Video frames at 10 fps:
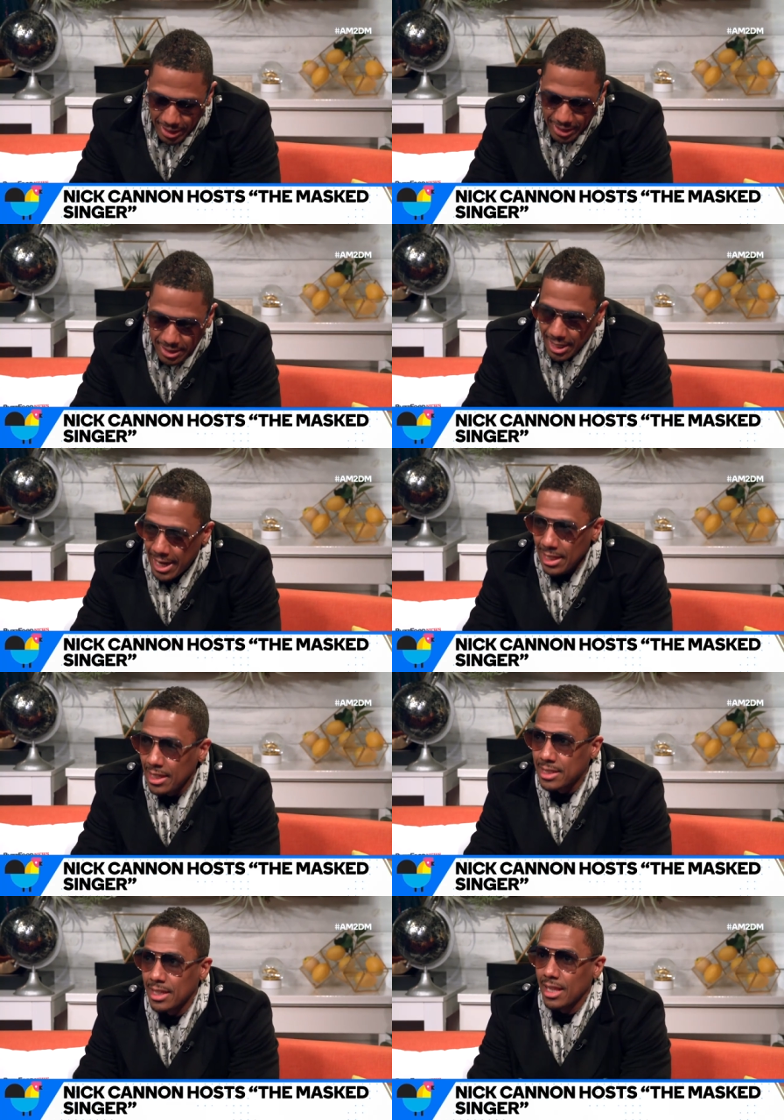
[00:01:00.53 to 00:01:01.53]
that it's
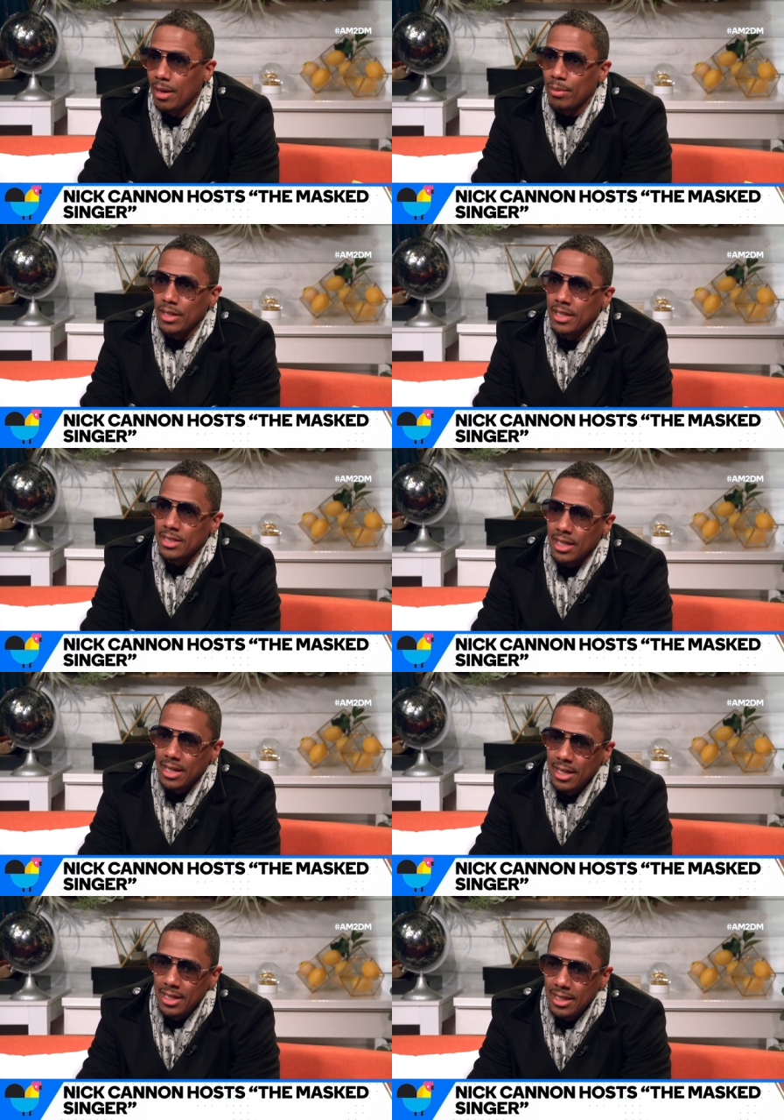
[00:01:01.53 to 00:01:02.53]
A-list celebrities
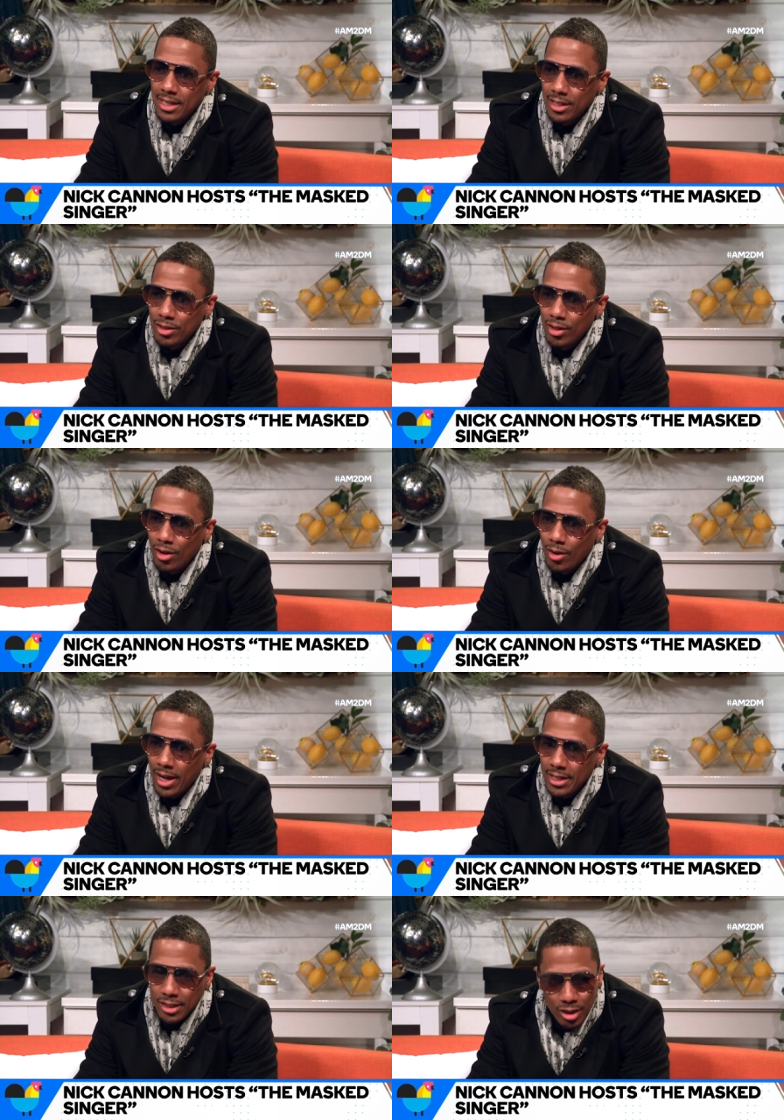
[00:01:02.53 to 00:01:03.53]
in, you know,
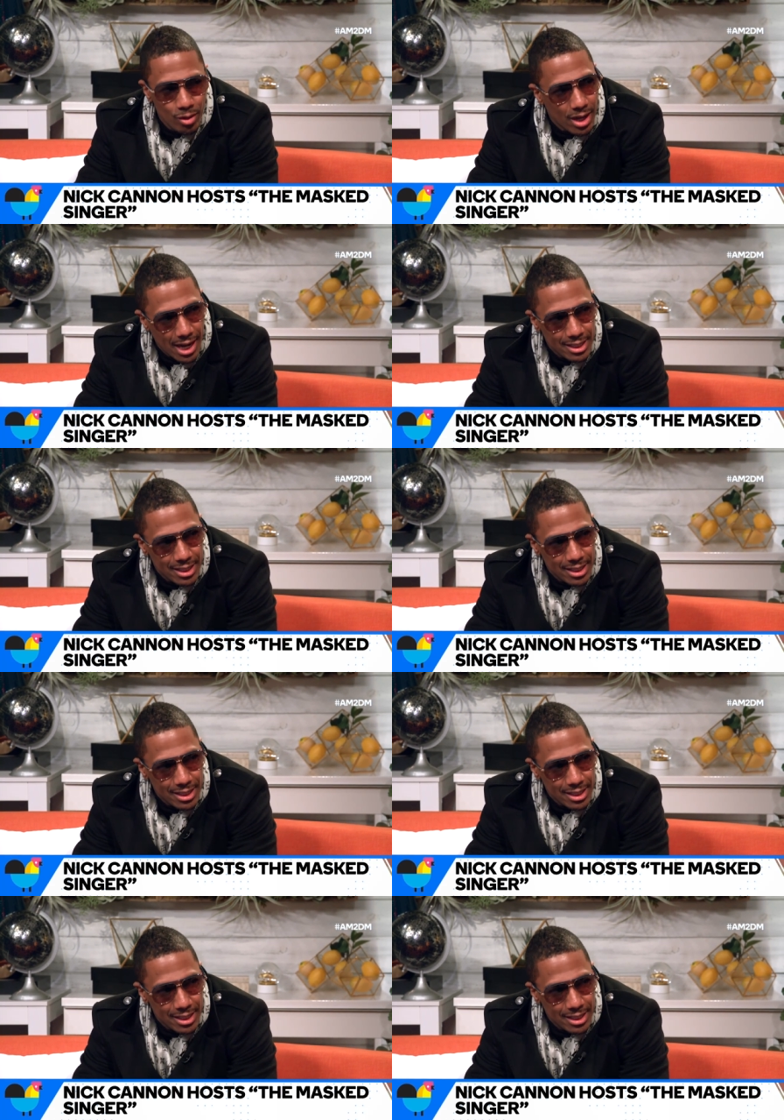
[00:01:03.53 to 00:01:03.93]
head-to-toe